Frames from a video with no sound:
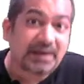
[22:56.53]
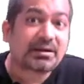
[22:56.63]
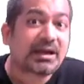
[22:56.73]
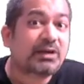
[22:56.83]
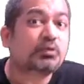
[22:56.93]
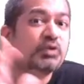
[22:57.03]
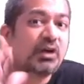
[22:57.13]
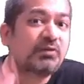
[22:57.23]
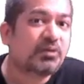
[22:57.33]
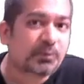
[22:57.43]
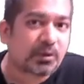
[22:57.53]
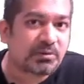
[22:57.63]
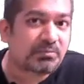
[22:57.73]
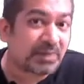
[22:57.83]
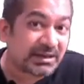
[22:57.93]
try to solve your
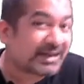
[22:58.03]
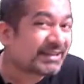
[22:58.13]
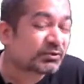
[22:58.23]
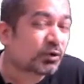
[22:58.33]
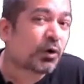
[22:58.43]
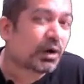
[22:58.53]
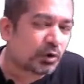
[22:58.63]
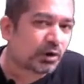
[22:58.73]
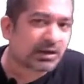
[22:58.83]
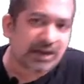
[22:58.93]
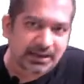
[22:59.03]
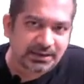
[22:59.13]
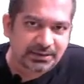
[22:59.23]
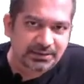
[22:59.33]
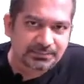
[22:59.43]
problem, but there is not a
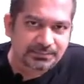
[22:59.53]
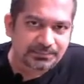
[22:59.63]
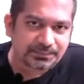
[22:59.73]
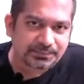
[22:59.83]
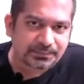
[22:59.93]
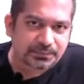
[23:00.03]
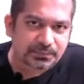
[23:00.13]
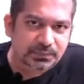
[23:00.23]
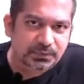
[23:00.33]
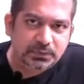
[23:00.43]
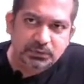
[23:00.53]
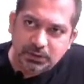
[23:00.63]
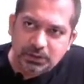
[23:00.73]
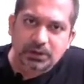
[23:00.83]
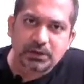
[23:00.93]
guarantee.
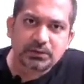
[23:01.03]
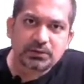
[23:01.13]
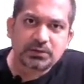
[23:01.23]
Third,